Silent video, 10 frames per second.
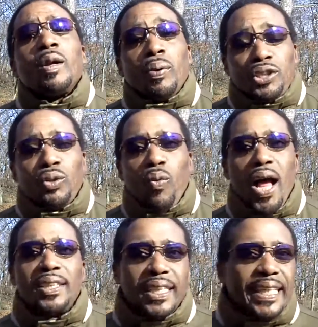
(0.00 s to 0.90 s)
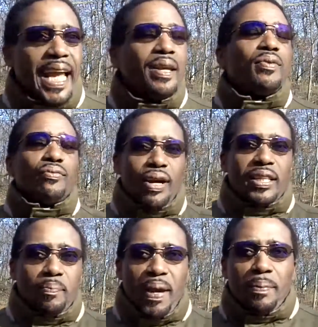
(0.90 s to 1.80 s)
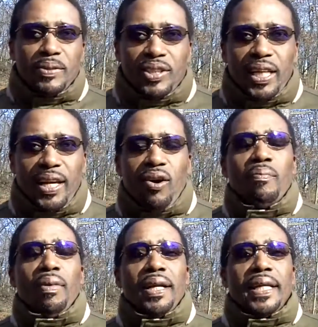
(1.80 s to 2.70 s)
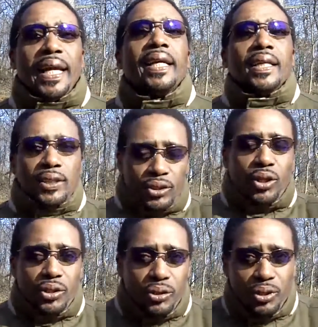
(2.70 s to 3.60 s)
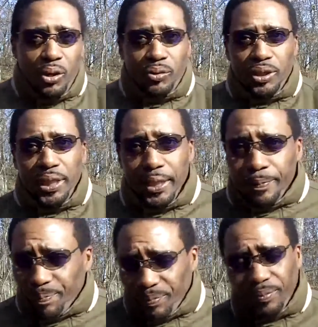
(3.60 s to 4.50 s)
But you watched the game, you read the papers today on Monday, so you know the deal.